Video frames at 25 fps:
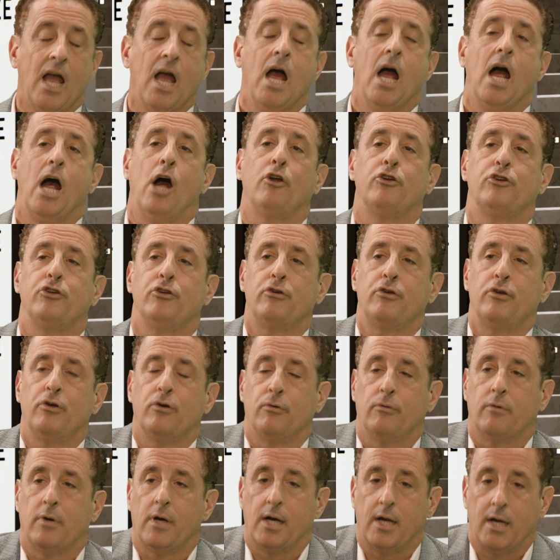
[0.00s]
How do
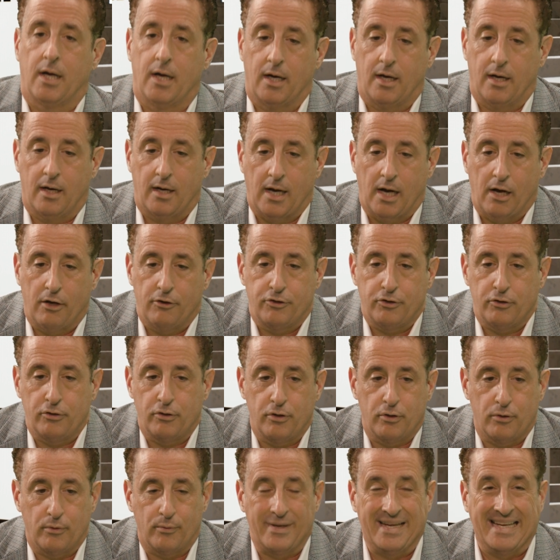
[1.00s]

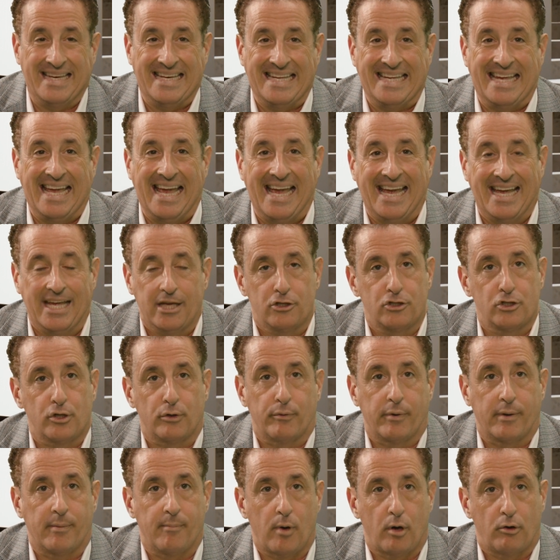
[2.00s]
you engage a
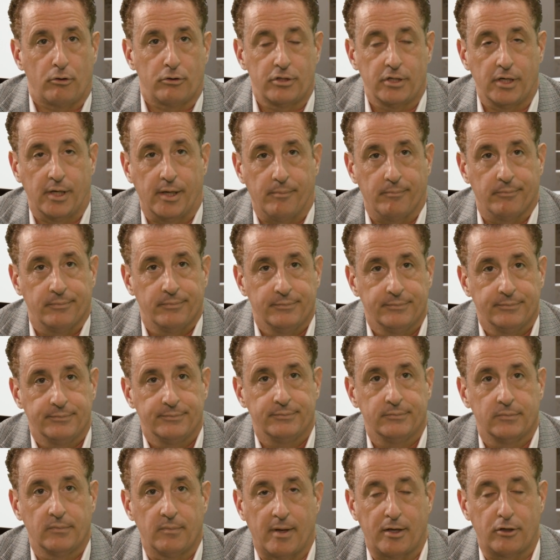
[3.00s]
remote team?
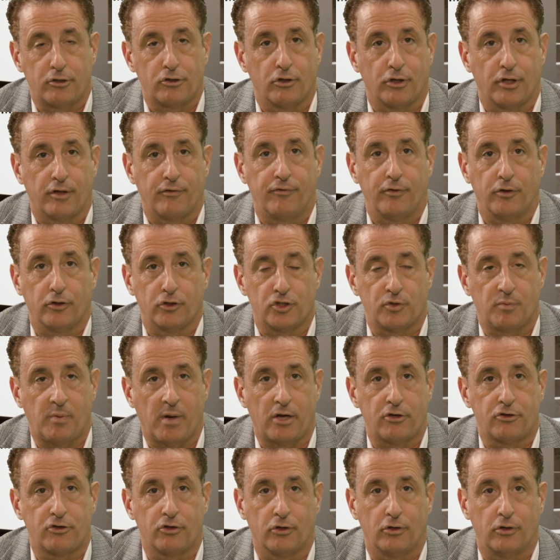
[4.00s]
Make sure they feel
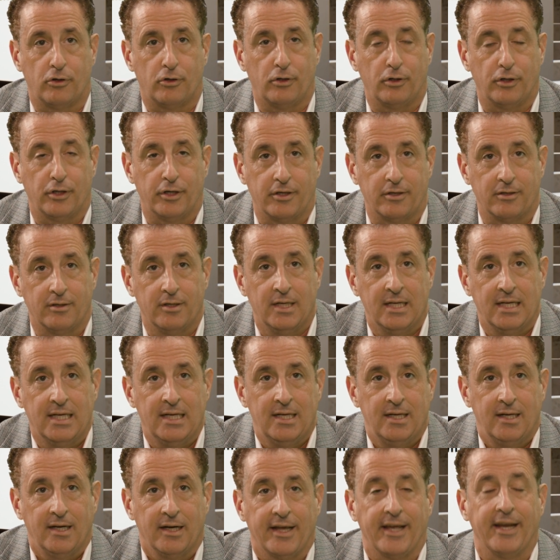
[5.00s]
special and
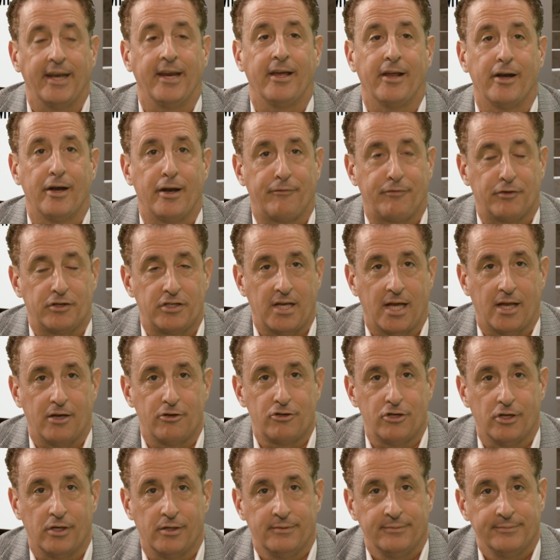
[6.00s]
getting enough
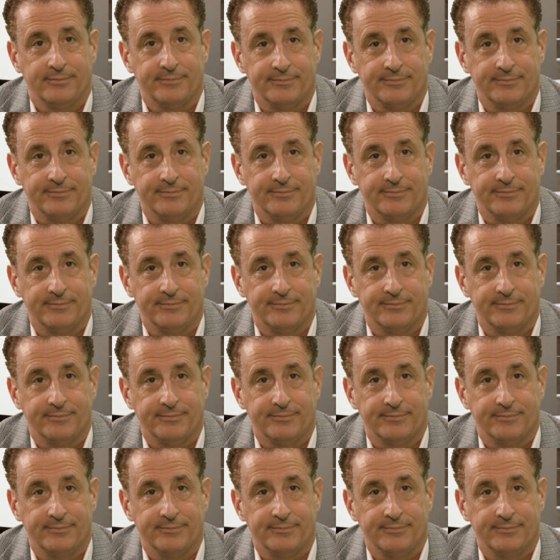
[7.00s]
attention?